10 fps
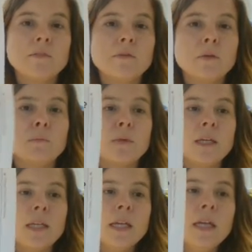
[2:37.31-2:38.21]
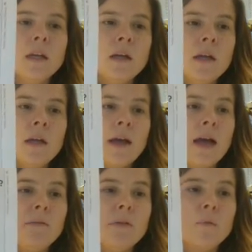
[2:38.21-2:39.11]
If they're reading it,
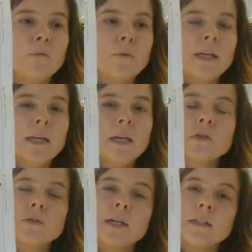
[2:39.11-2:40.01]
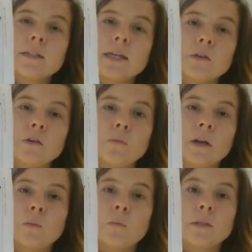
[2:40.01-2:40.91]
have them read it and try and tell you
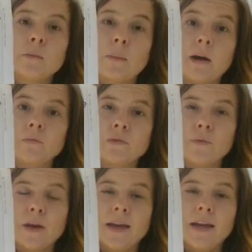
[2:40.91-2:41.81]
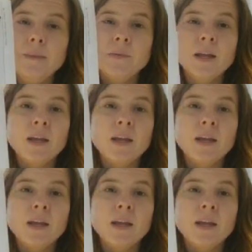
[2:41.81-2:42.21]
what it was about. Okay.